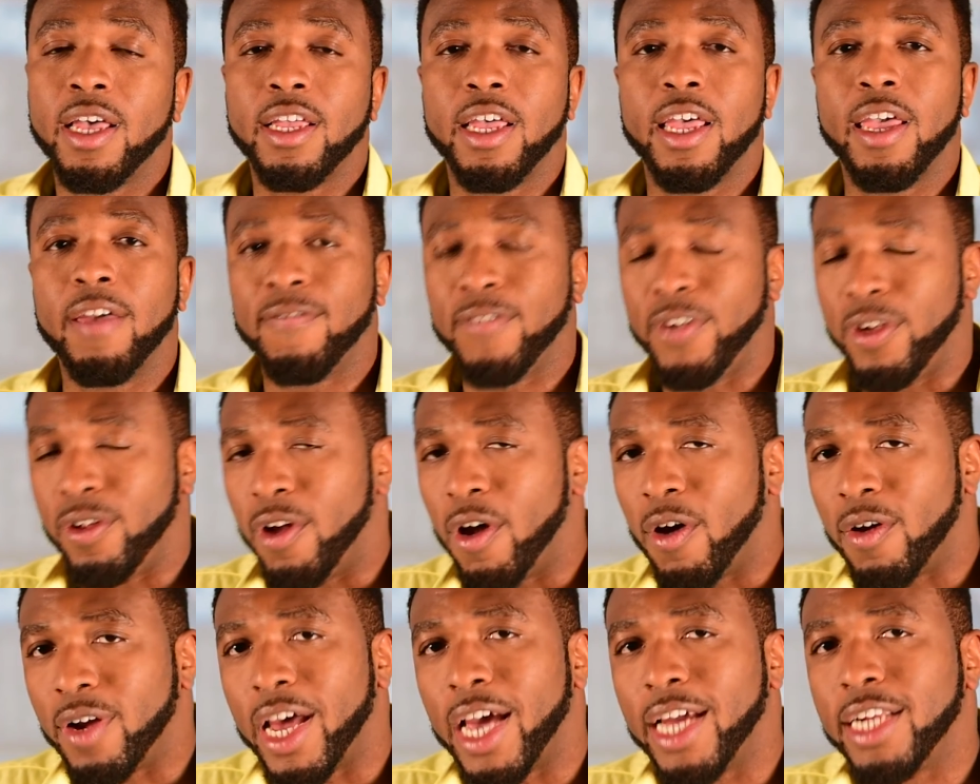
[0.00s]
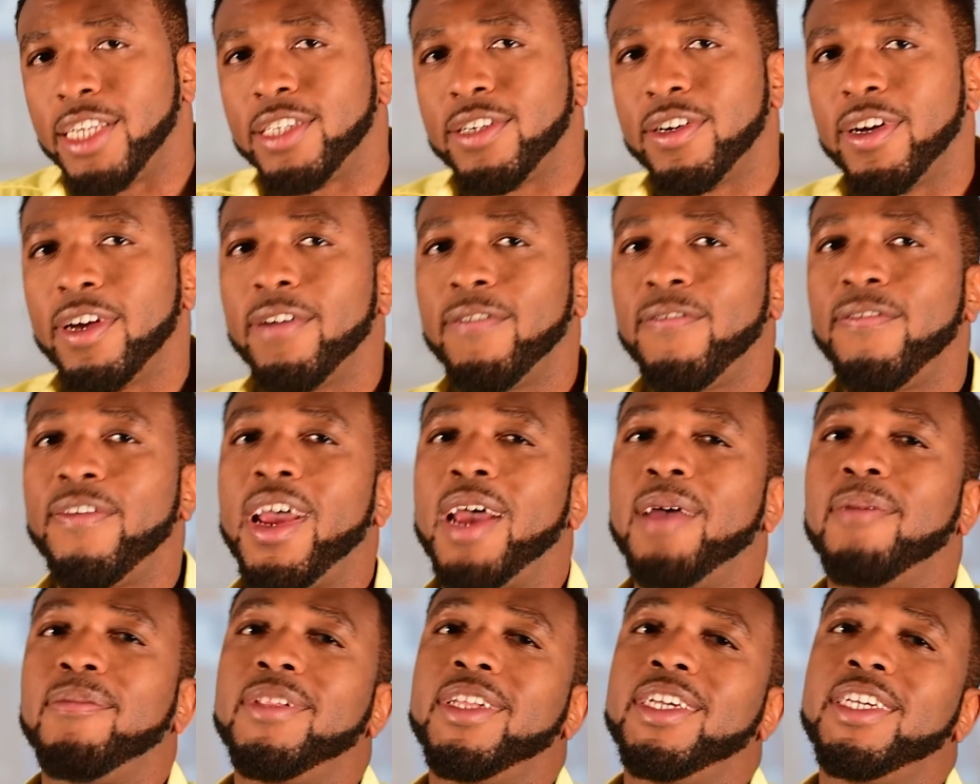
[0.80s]
if you know Nigerian
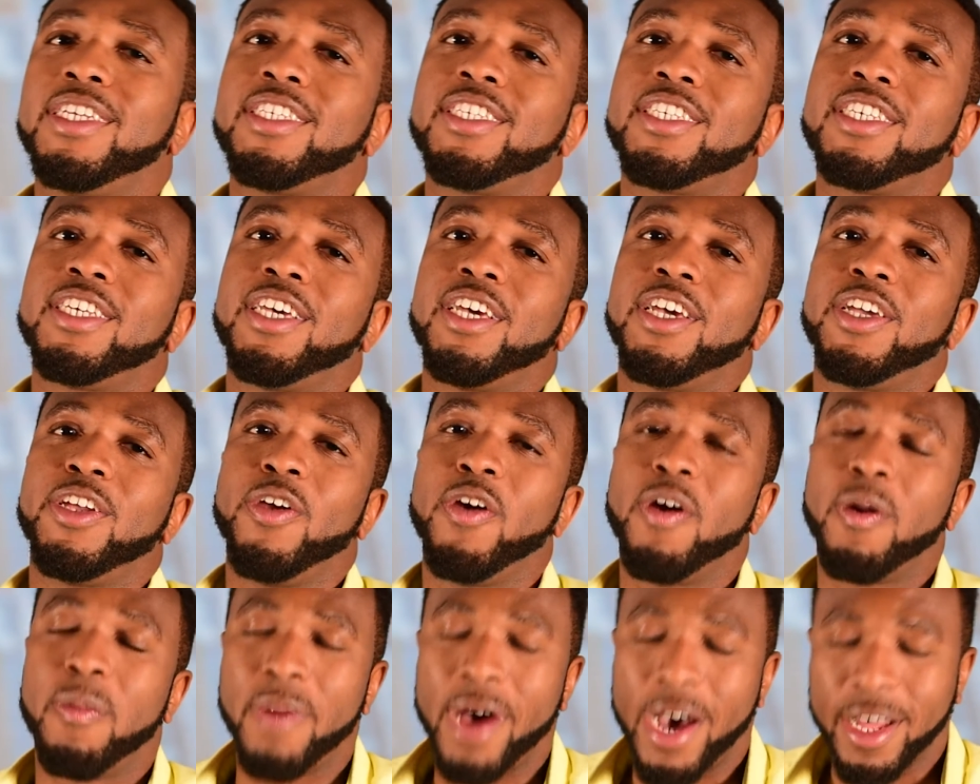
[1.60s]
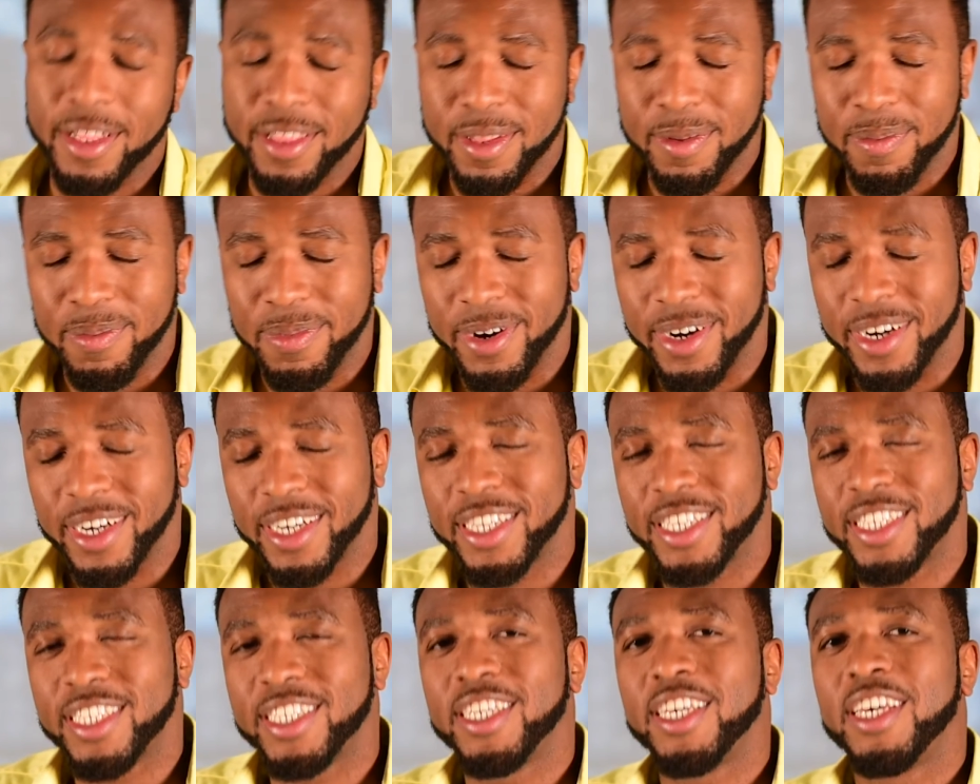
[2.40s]
families, you're about the
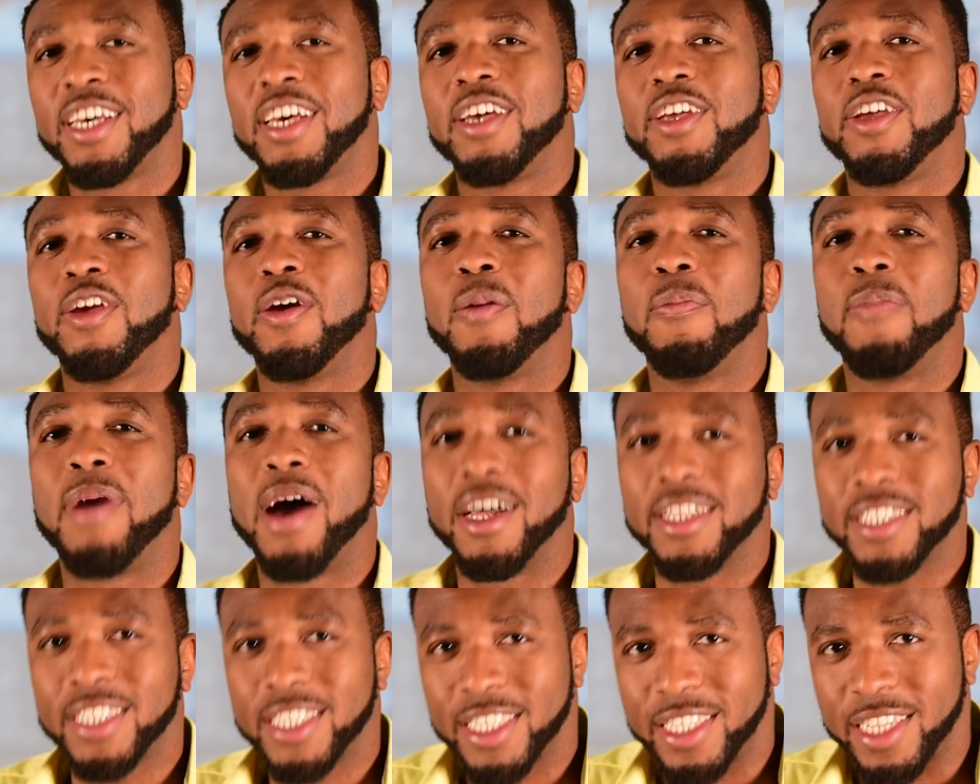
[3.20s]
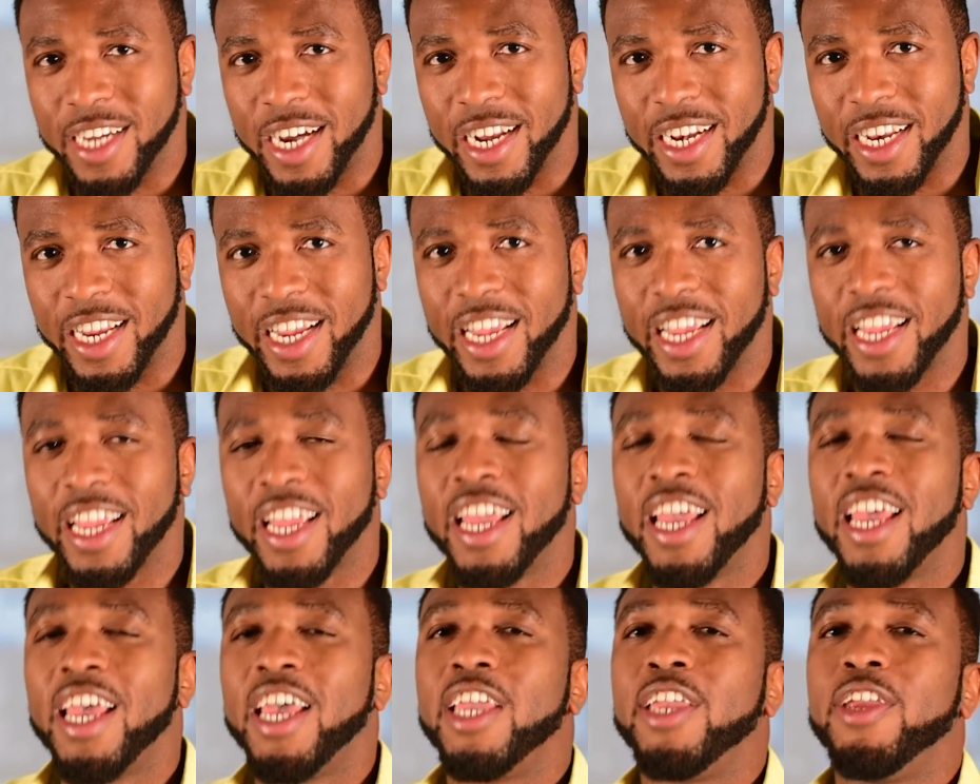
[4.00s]
books, you're about studying,
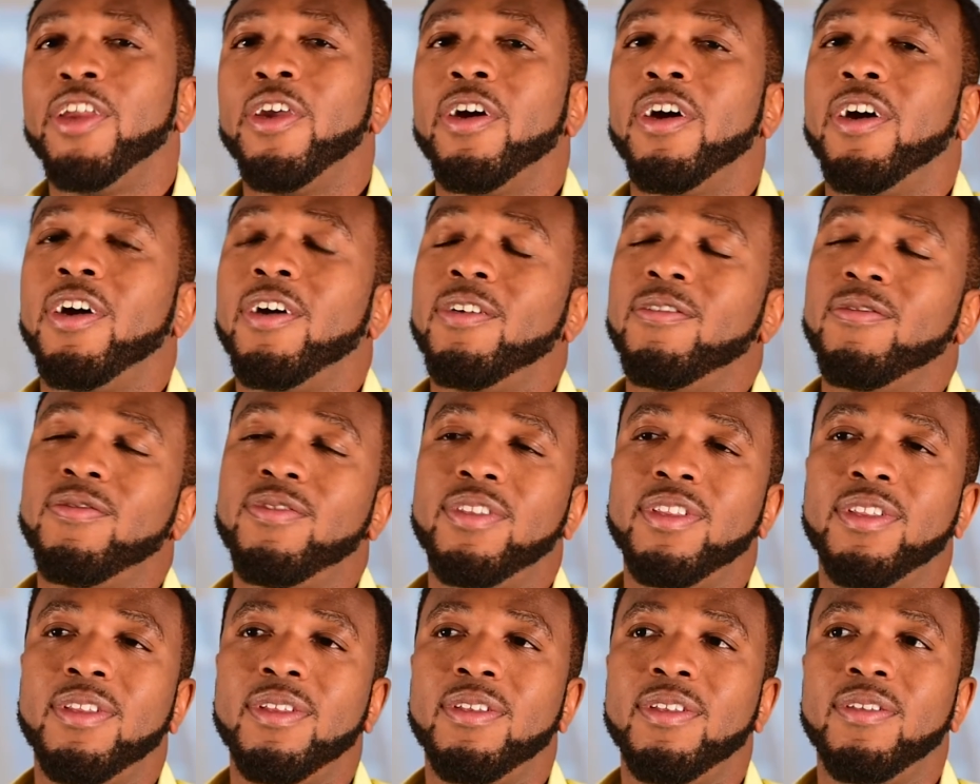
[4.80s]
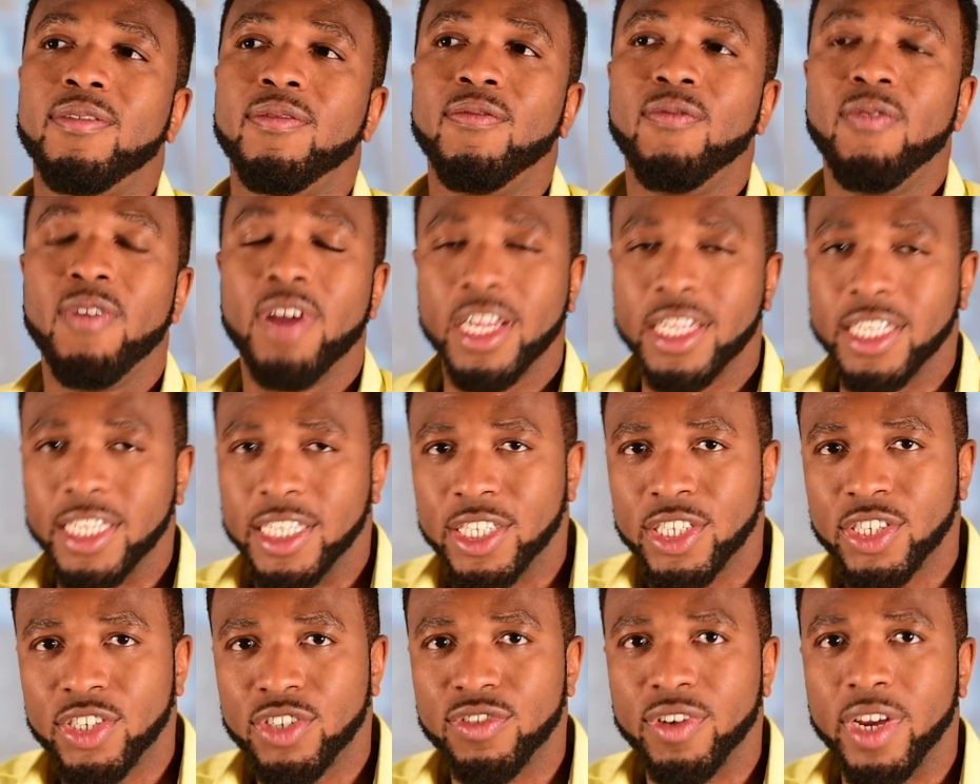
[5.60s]
you're really
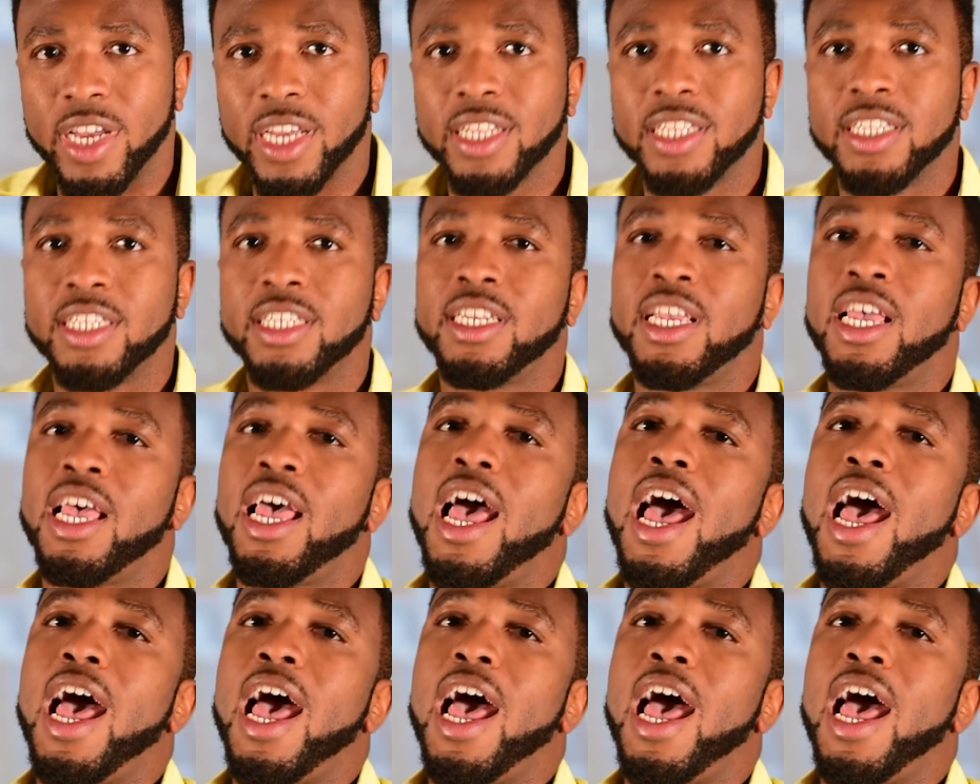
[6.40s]
strict.